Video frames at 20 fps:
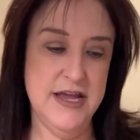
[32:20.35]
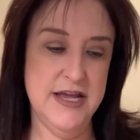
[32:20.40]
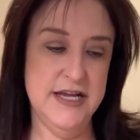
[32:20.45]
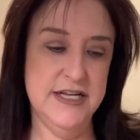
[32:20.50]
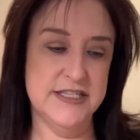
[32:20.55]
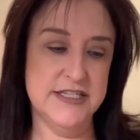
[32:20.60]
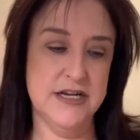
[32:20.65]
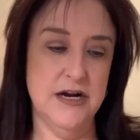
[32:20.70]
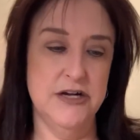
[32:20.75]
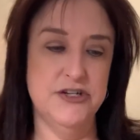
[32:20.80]

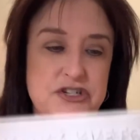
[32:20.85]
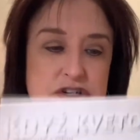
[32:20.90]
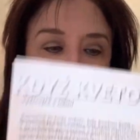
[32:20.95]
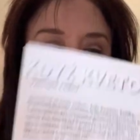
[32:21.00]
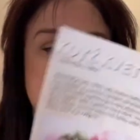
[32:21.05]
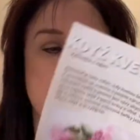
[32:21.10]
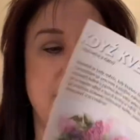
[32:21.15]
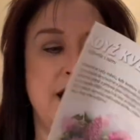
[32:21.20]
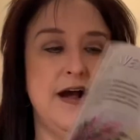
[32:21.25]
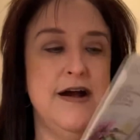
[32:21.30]
It's got your
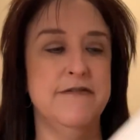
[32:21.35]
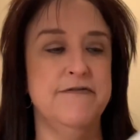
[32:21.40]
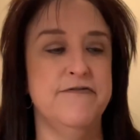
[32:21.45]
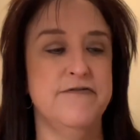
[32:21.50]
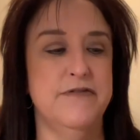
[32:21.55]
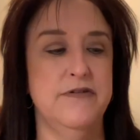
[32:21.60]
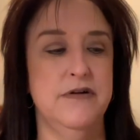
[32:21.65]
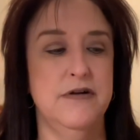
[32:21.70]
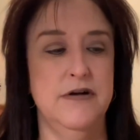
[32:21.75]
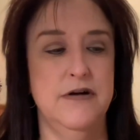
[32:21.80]

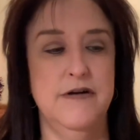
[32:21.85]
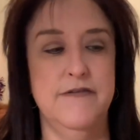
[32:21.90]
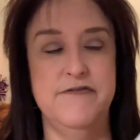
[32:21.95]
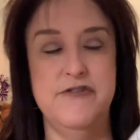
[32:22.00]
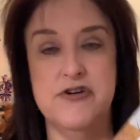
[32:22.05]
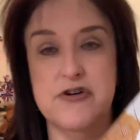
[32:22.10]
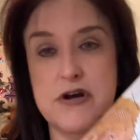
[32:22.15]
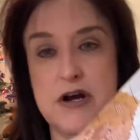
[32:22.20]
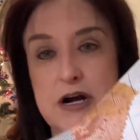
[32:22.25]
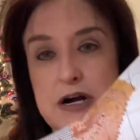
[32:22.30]
graph of
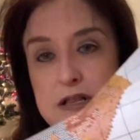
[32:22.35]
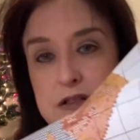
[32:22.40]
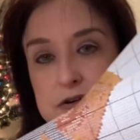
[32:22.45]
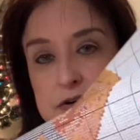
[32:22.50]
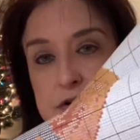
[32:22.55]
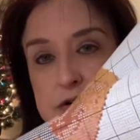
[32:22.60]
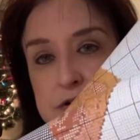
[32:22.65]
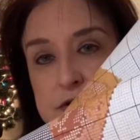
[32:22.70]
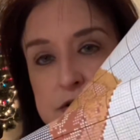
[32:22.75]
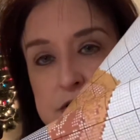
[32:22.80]
your
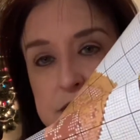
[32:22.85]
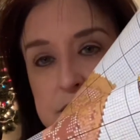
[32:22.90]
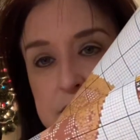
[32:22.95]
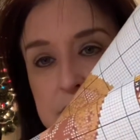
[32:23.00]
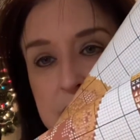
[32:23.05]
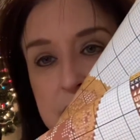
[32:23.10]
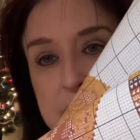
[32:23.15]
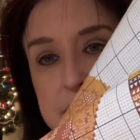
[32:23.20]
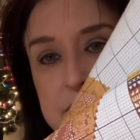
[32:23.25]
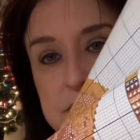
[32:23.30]
colors
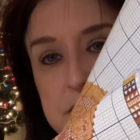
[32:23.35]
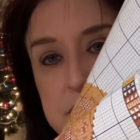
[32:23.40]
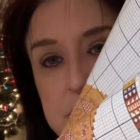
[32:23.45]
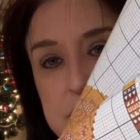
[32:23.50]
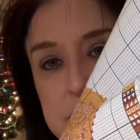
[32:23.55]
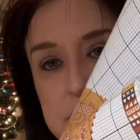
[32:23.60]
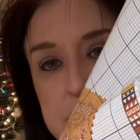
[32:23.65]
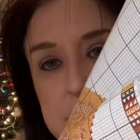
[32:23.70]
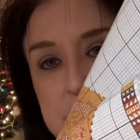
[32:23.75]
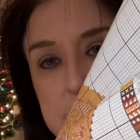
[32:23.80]
and
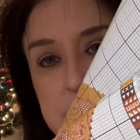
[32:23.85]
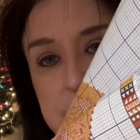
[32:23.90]
your